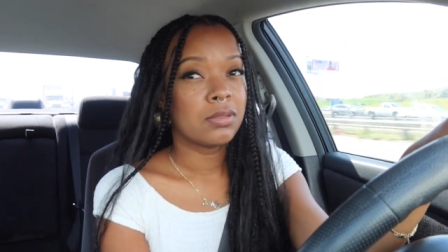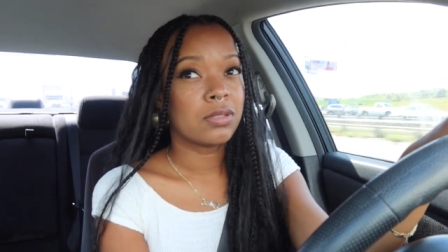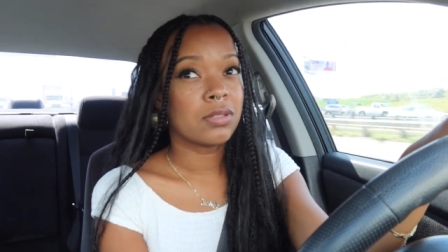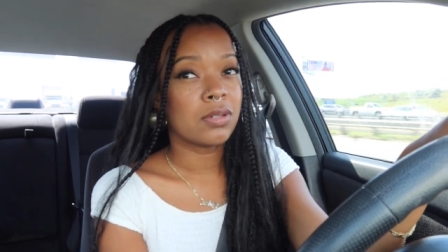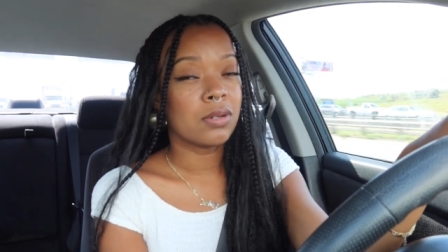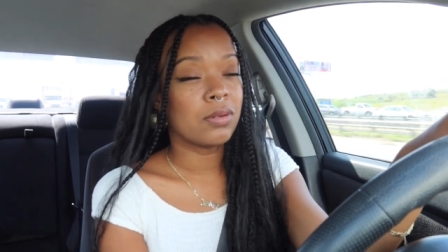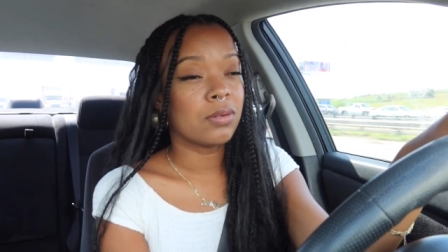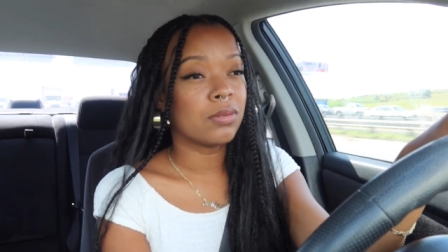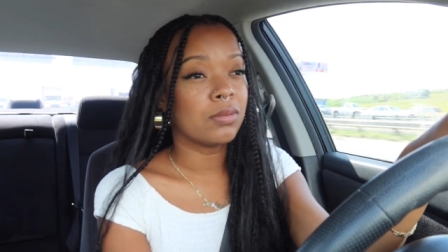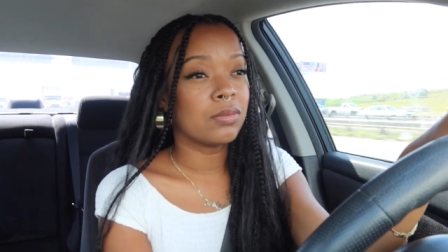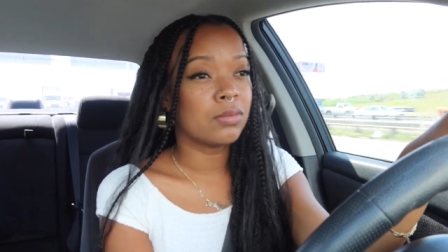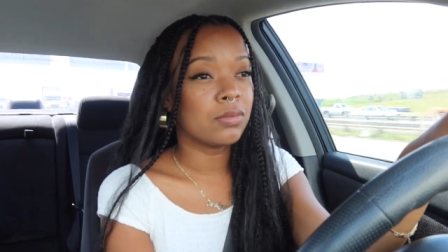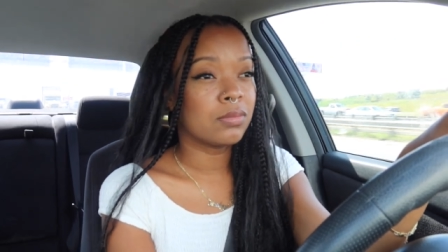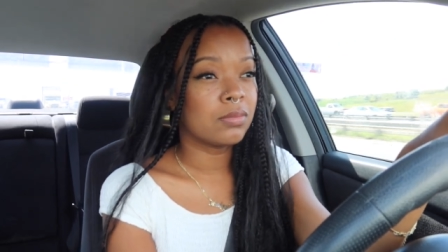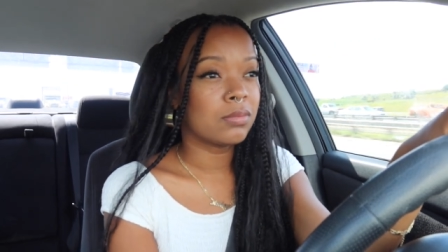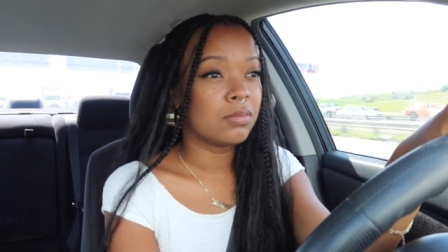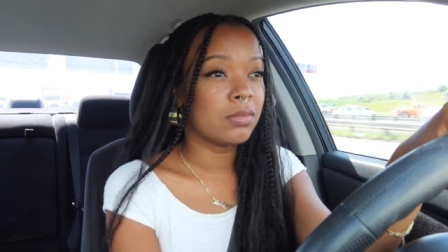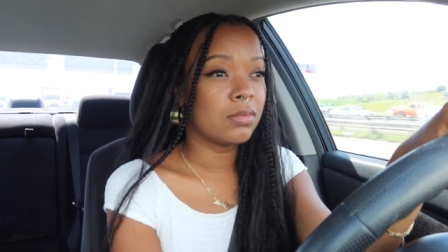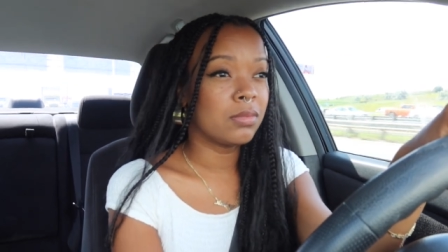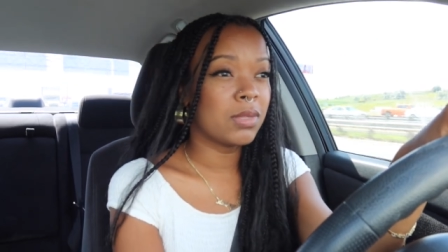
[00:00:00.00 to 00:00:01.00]
So
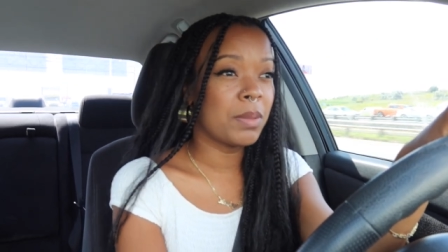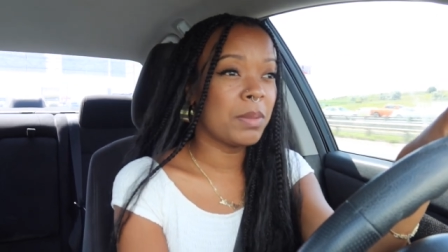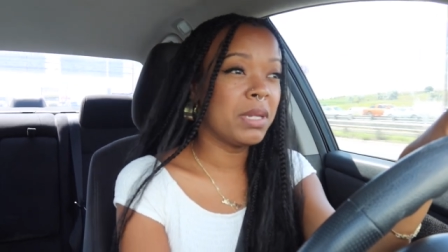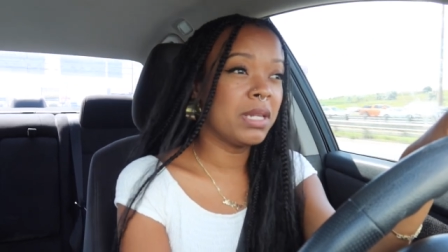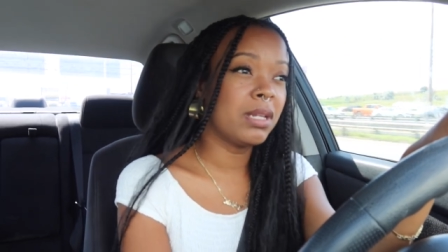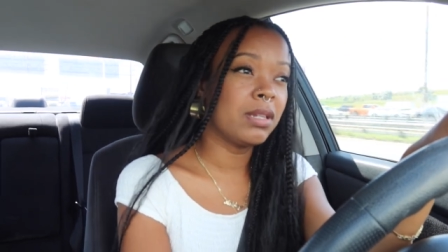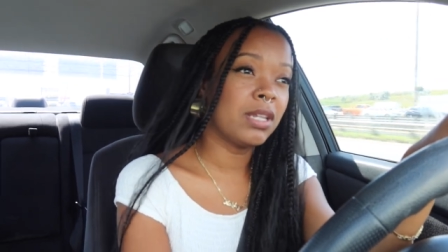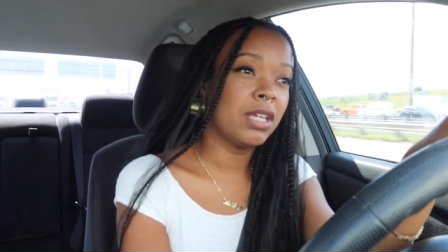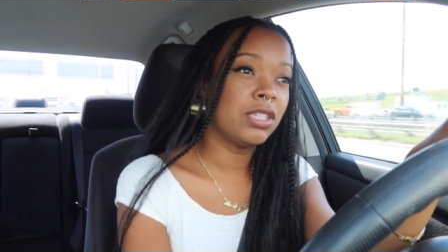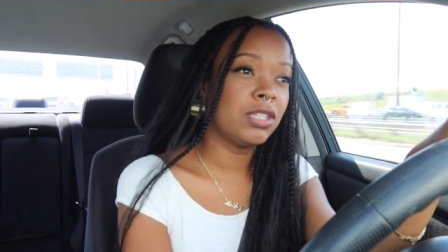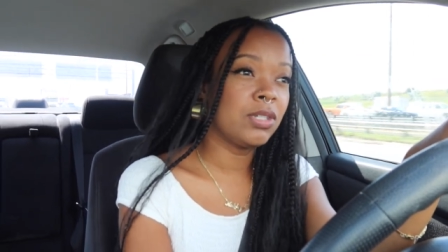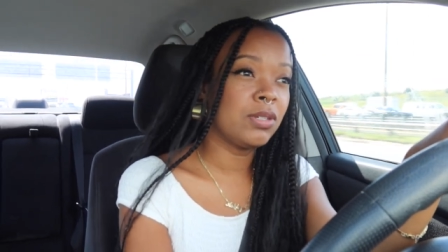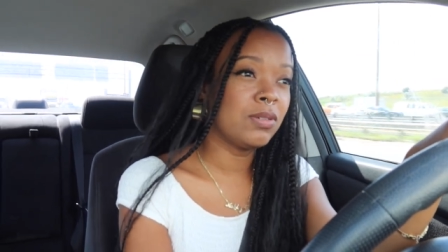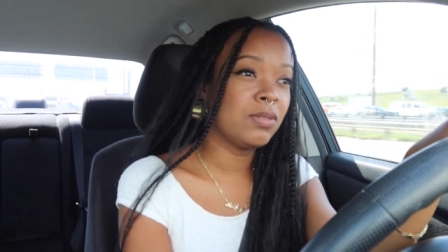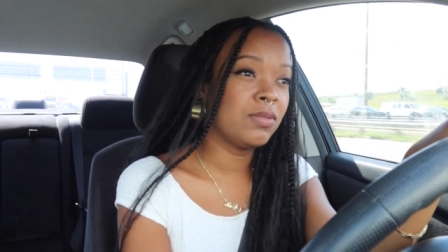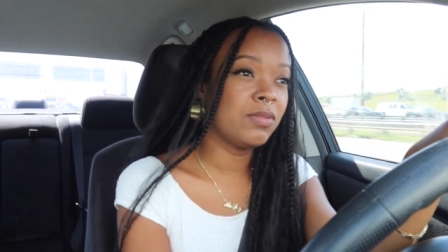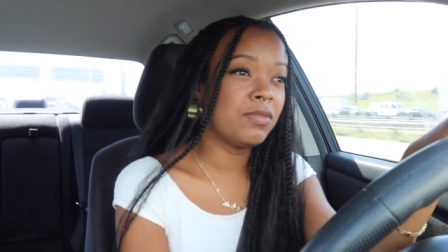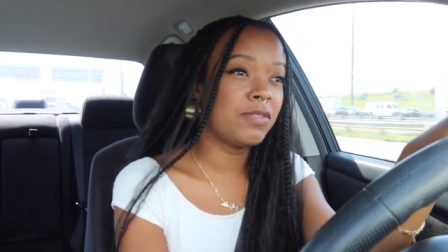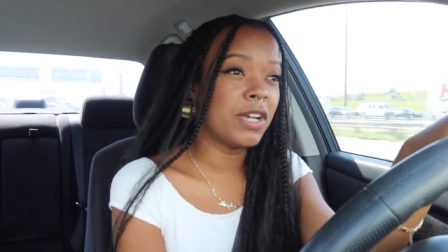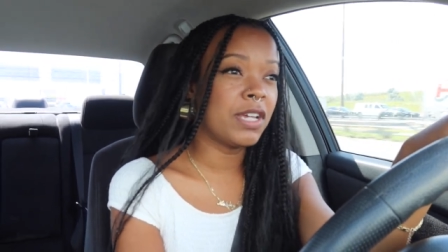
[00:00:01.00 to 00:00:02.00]
I mean, unless
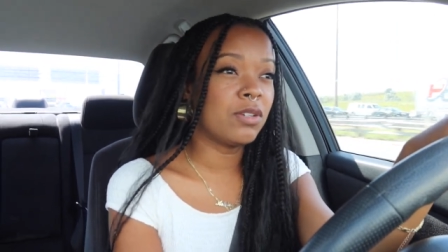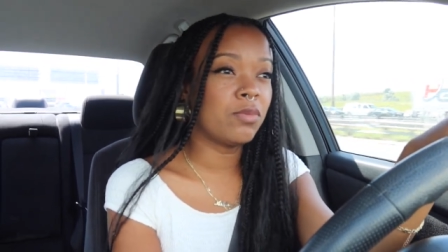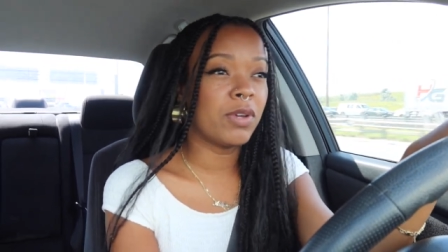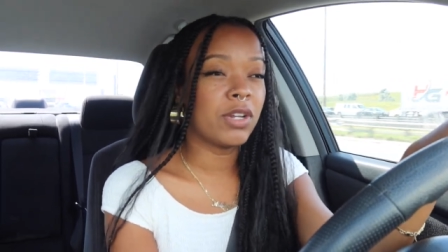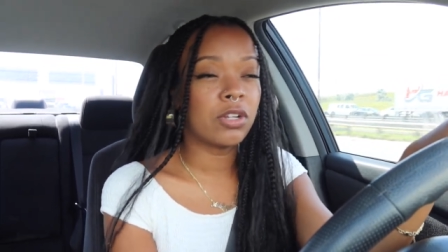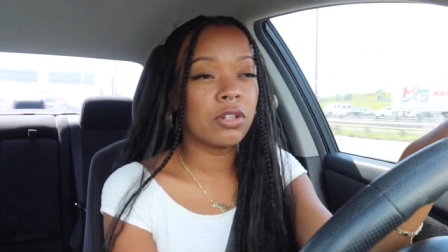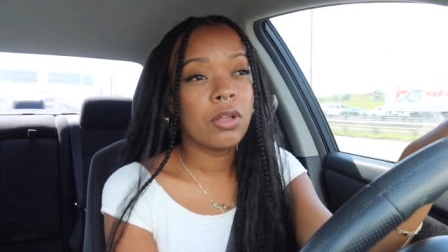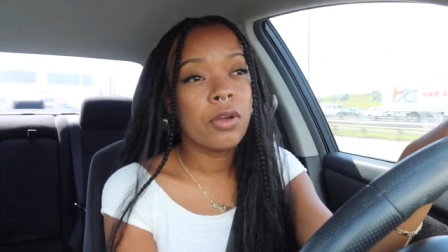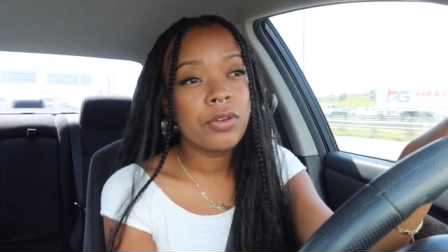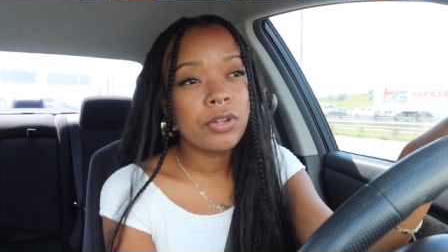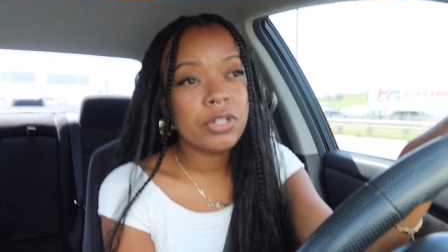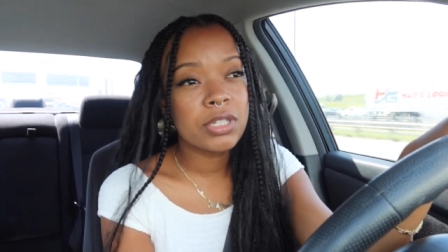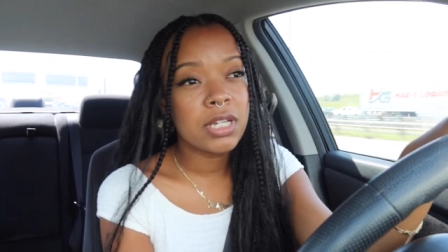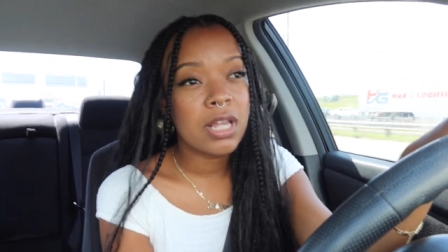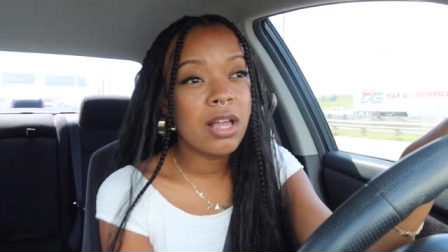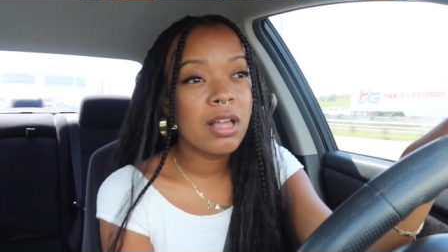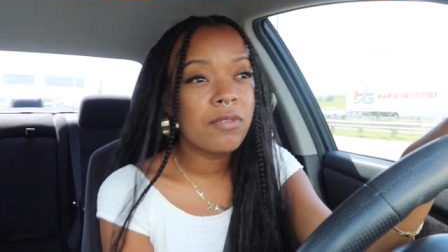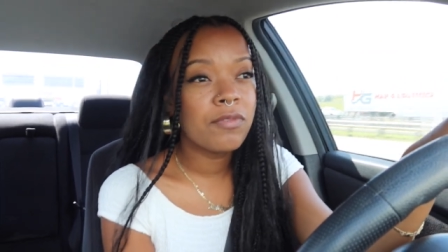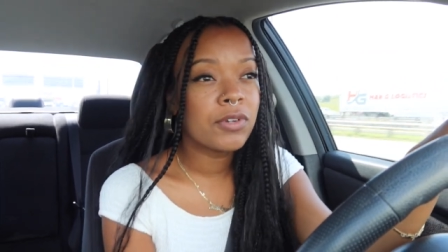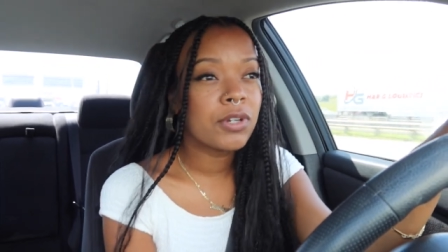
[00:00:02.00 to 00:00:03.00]
you find a way to clone
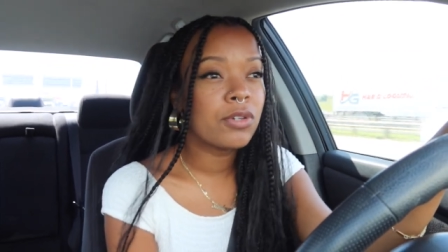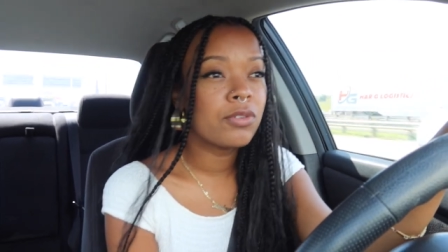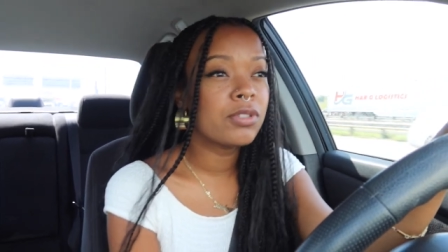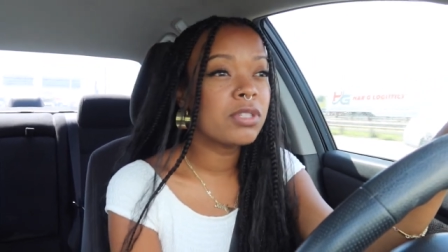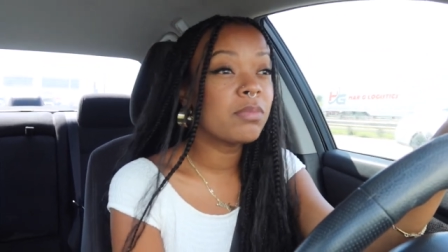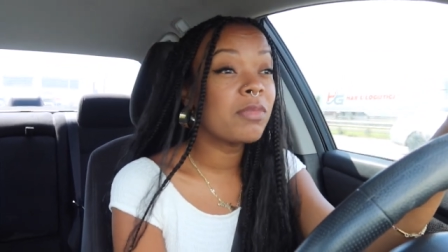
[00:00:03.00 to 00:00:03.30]
yourself or use